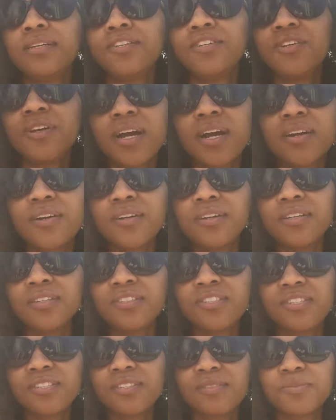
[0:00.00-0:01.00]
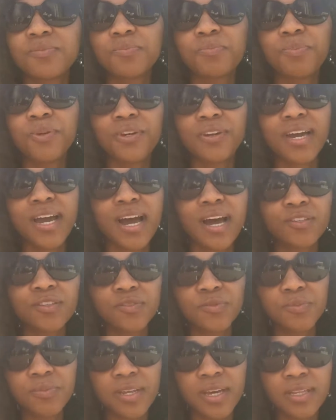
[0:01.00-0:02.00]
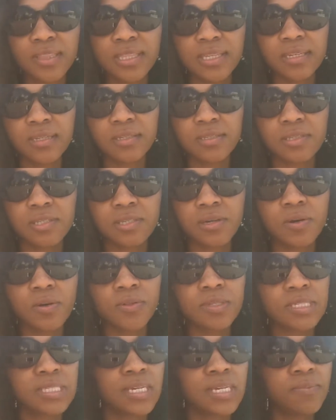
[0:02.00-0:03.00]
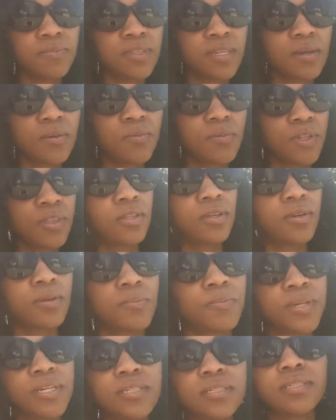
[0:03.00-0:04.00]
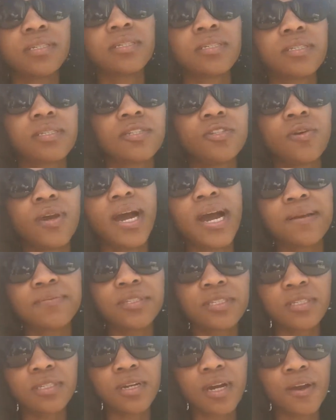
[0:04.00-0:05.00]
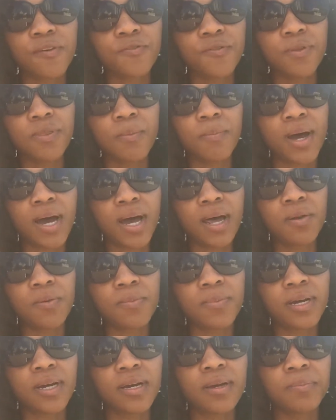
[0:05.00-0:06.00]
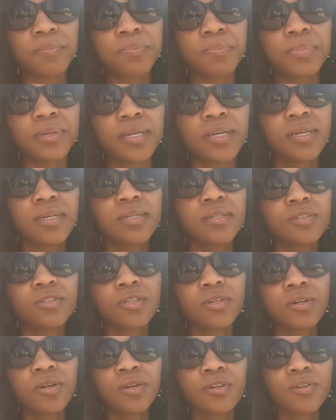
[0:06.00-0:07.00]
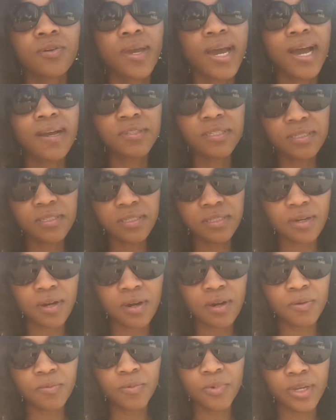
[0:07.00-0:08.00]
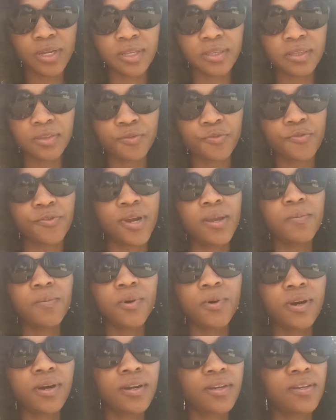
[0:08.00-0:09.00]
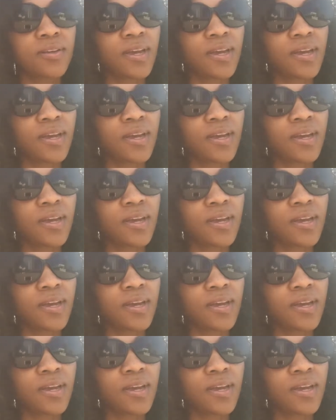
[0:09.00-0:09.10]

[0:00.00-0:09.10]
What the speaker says: You're not going to just build a house from nothing. So the same thing with your business. You have to start from the bottom up. So you have to start with the framework.